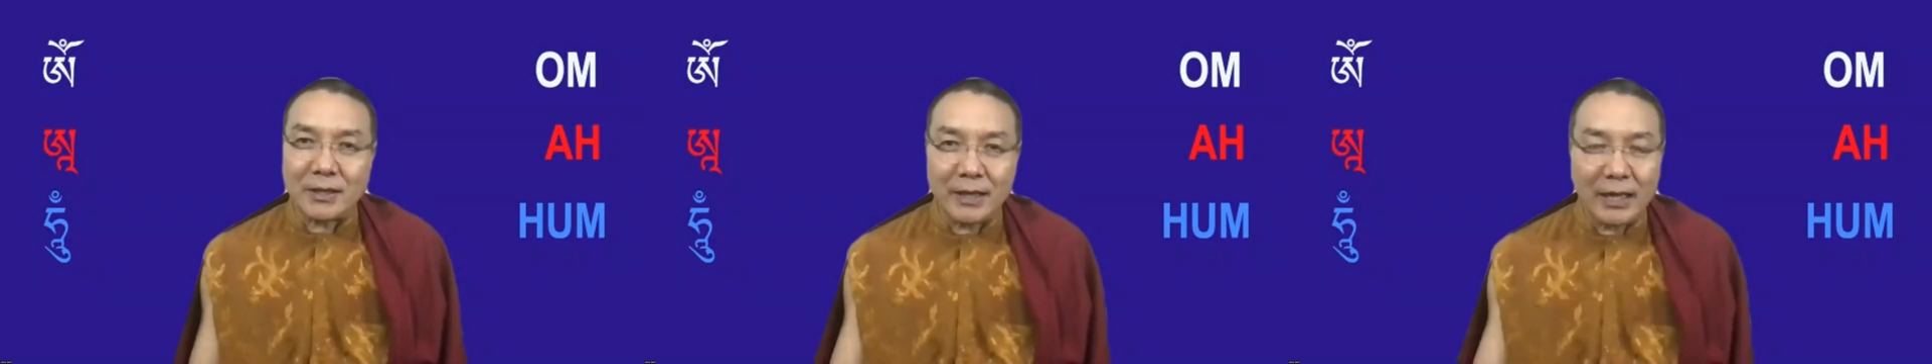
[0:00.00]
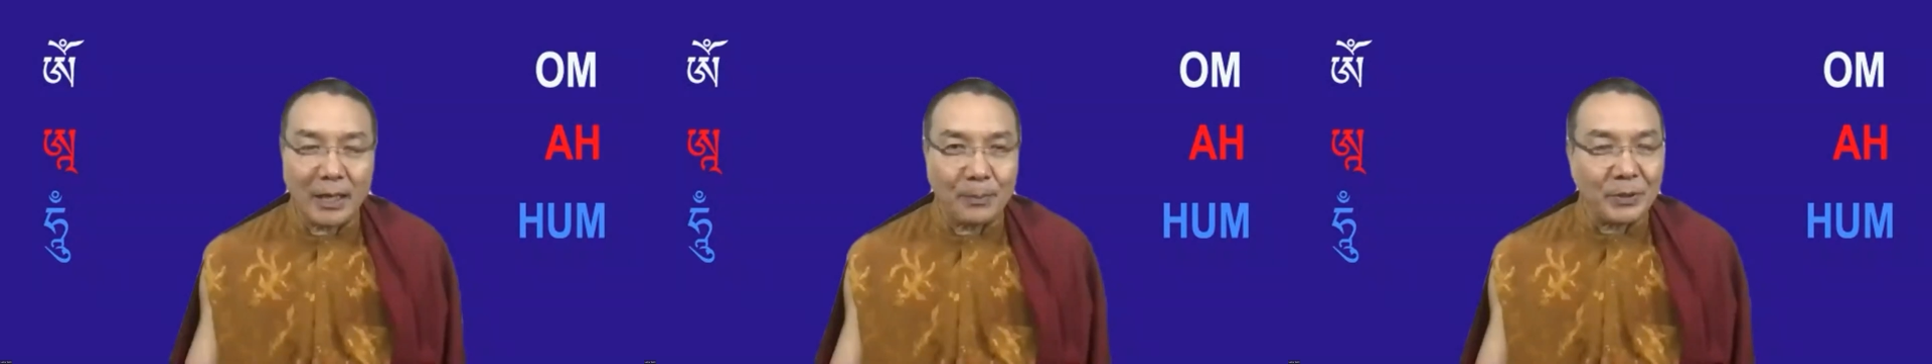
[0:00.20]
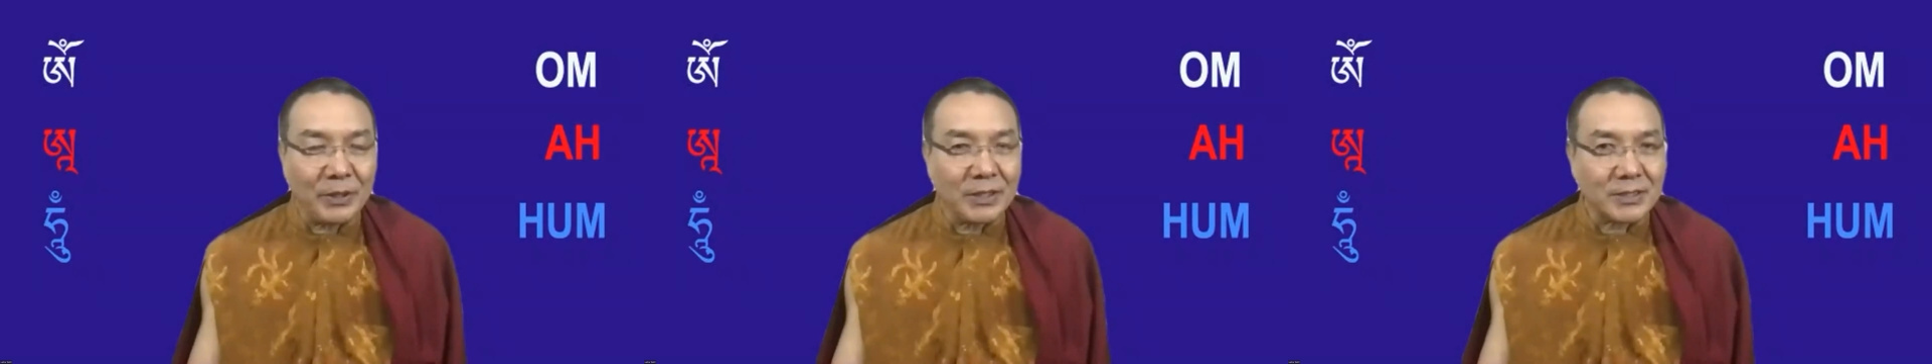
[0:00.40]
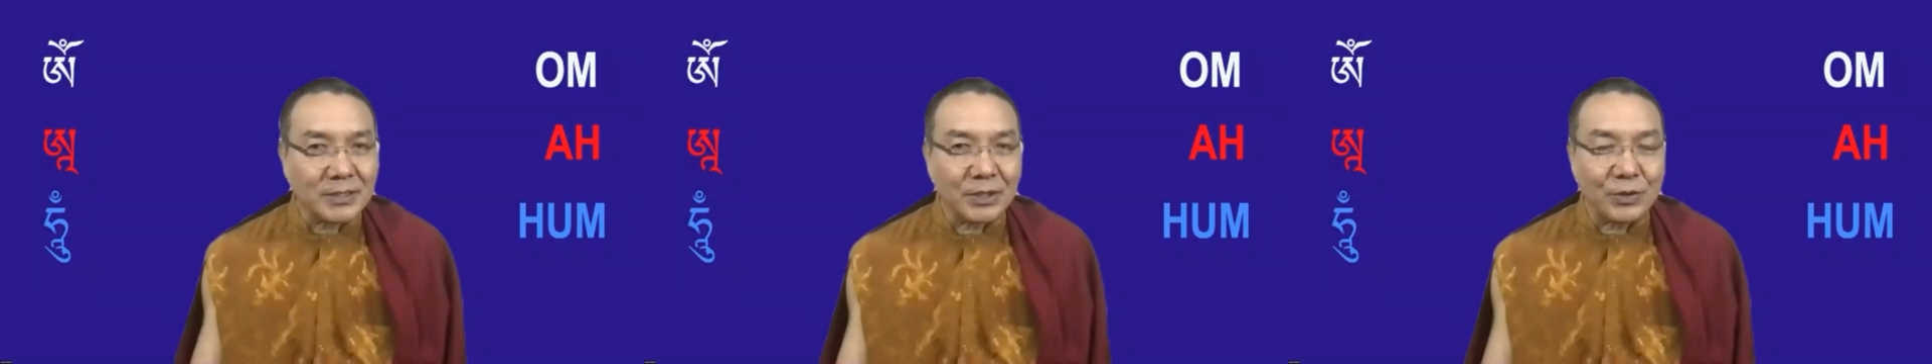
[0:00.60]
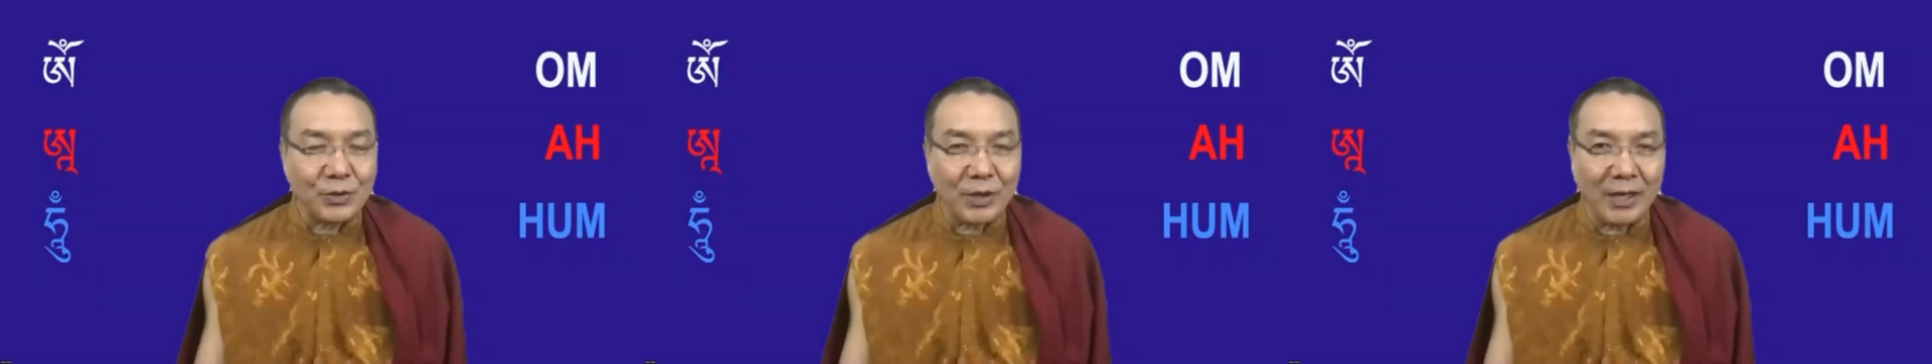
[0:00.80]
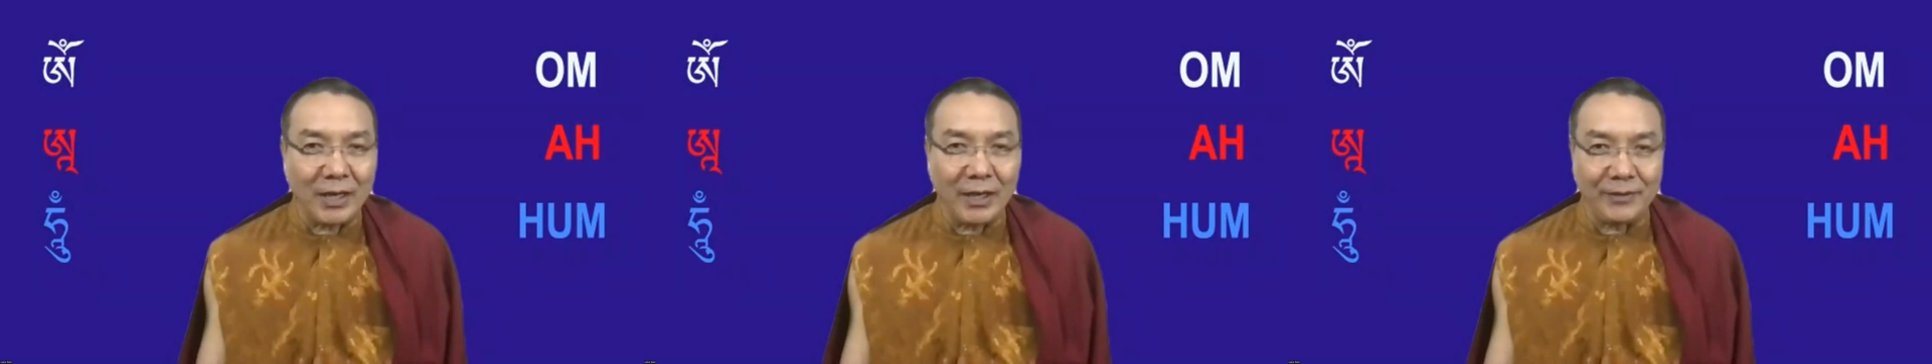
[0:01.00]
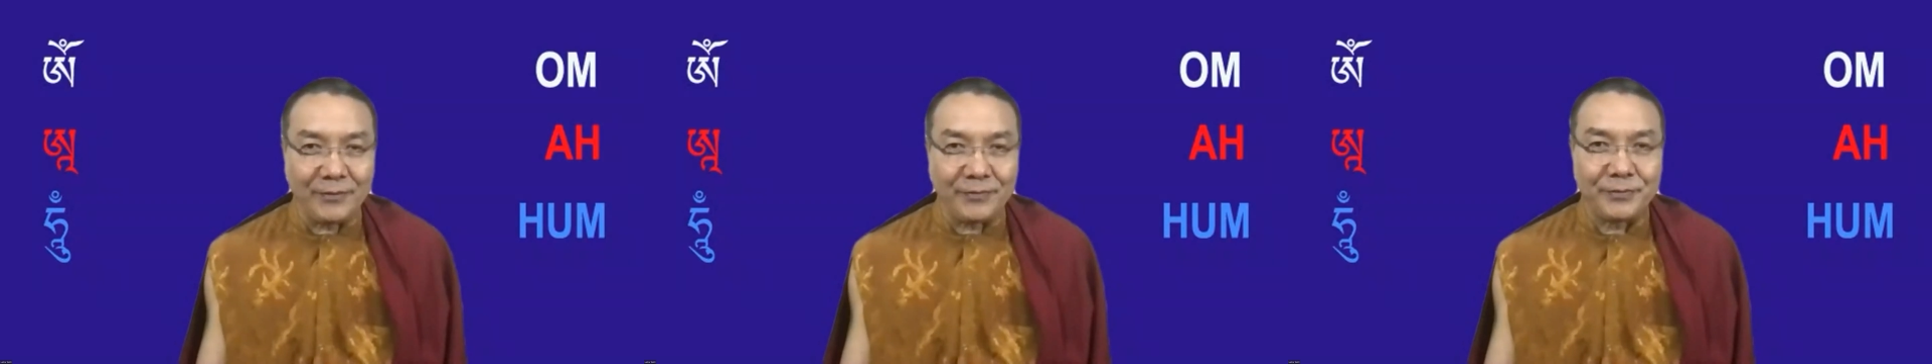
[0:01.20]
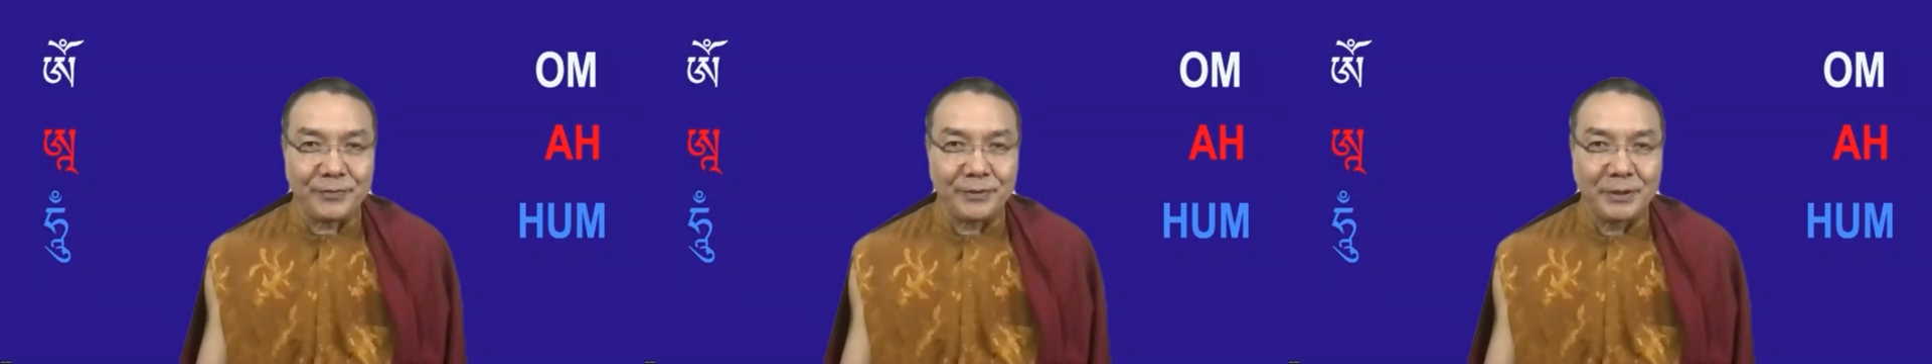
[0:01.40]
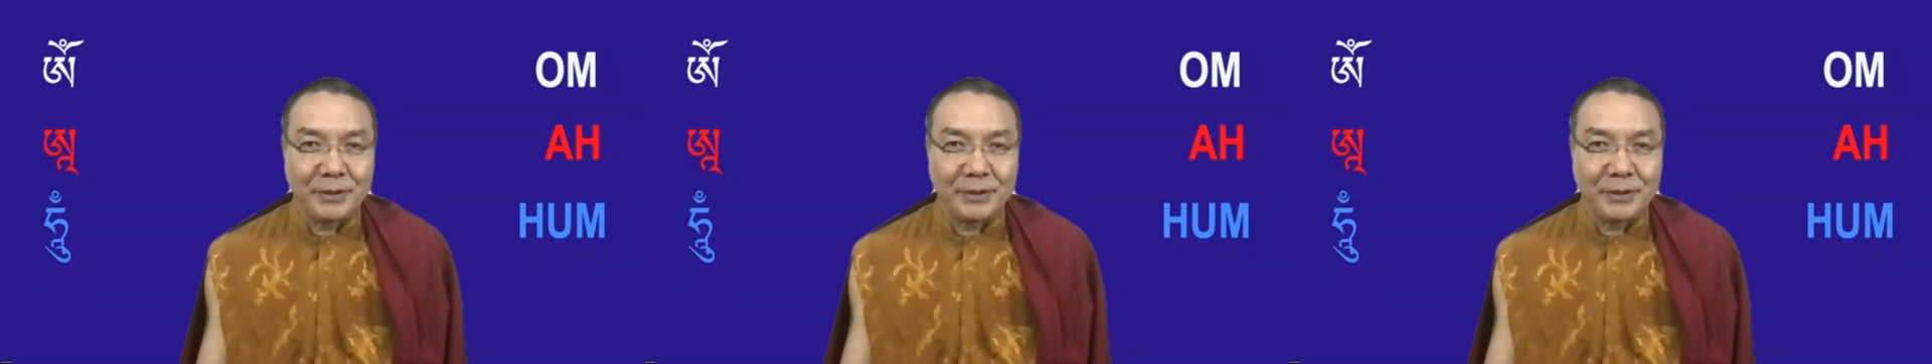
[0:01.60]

the happiness in your life.